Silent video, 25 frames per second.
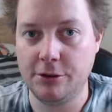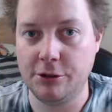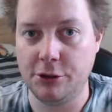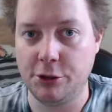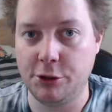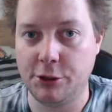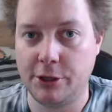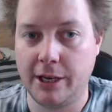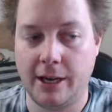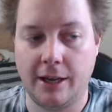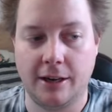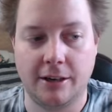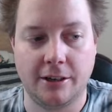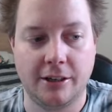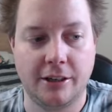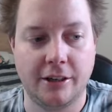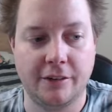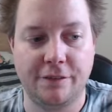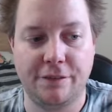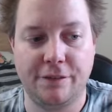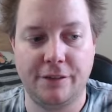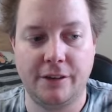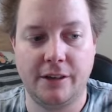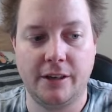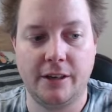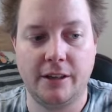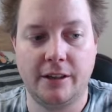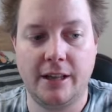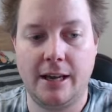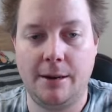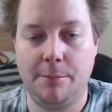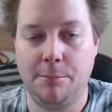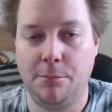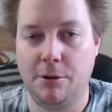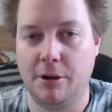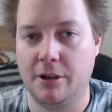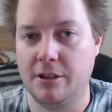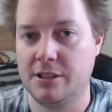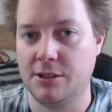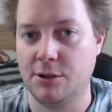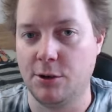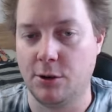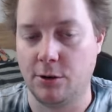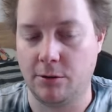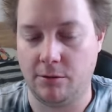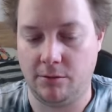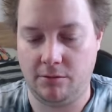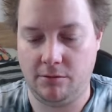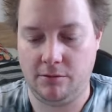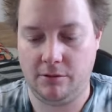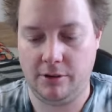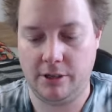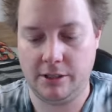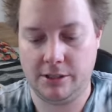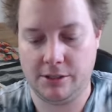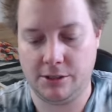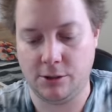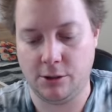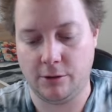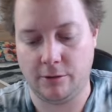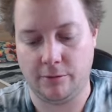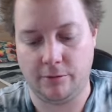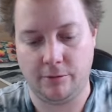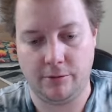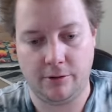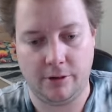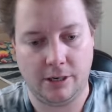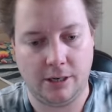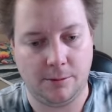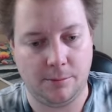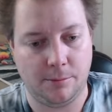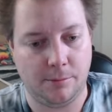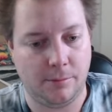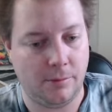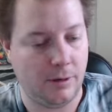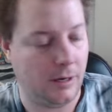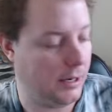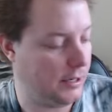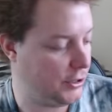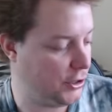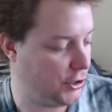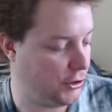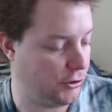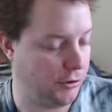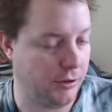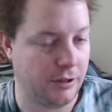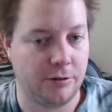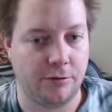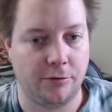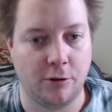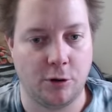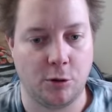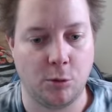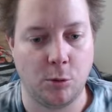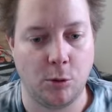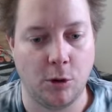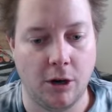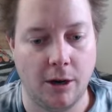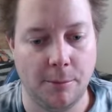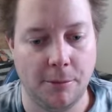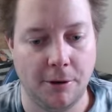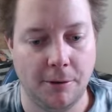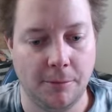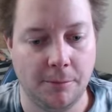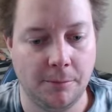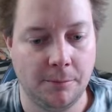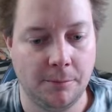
you can configure that, but it's not a strict requirement.